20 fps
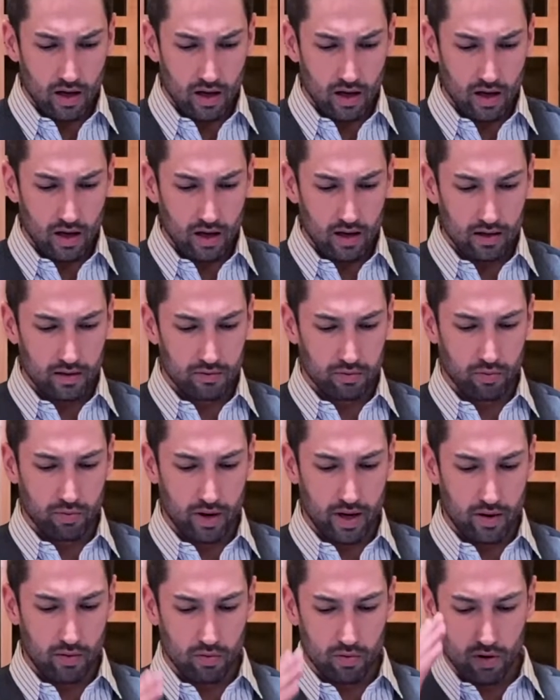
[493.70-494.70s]
it's
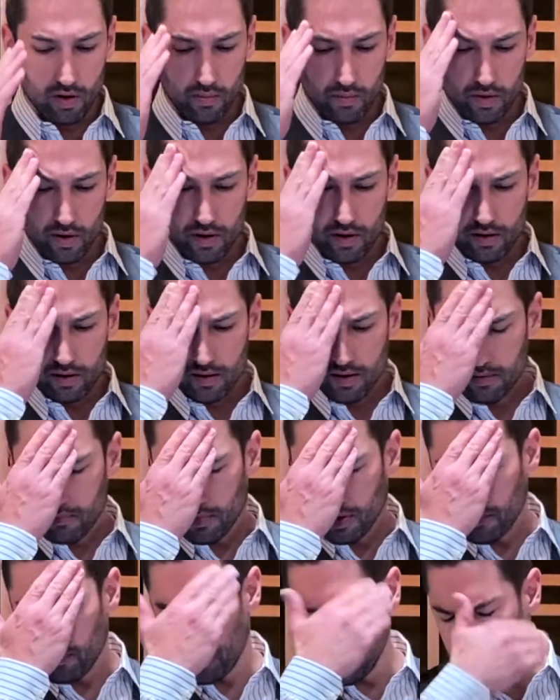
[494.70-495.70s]
way warmer in
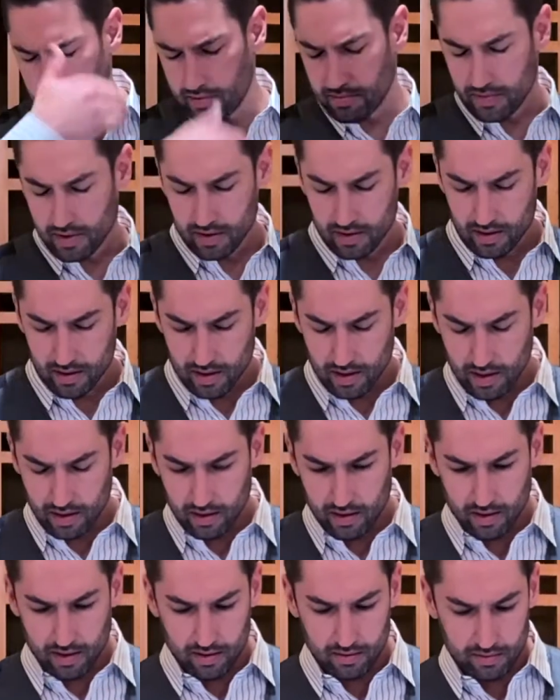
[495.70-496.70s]
my basement than I
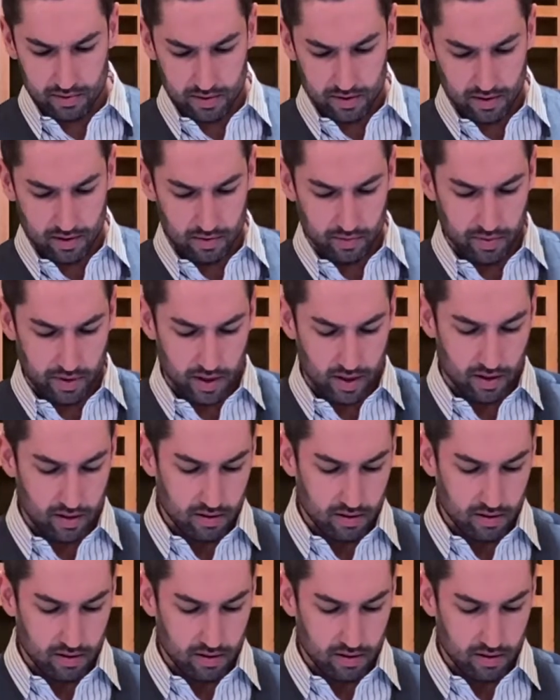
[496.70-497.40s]
thought it was going to be.